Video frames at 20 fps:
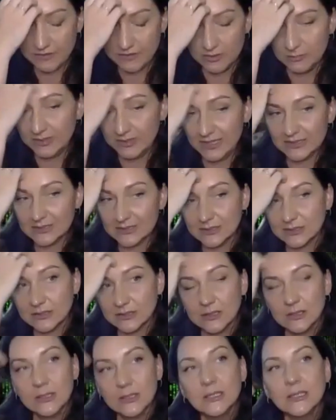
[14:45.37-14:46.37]
Very
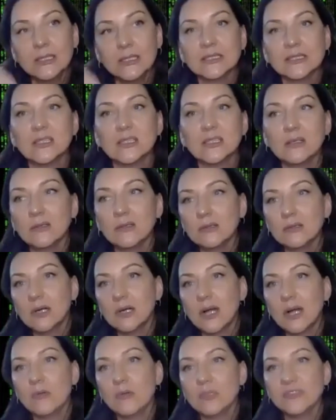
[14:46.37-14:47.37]
blessed.
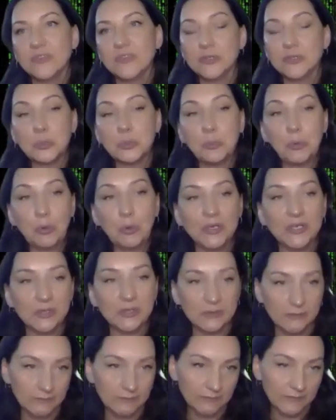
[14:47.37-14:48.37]
So I was very
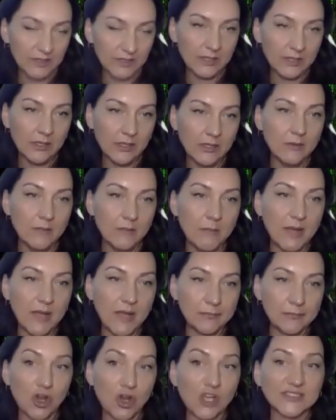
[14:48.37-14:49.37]
supported in
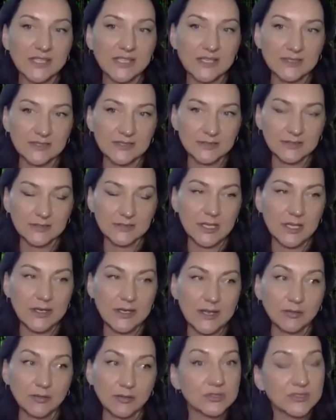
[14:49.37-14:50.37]
my process,
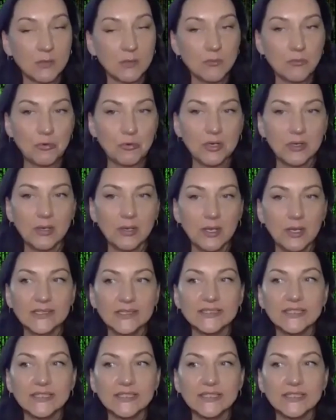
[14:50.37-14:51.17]
and I could soundboard it.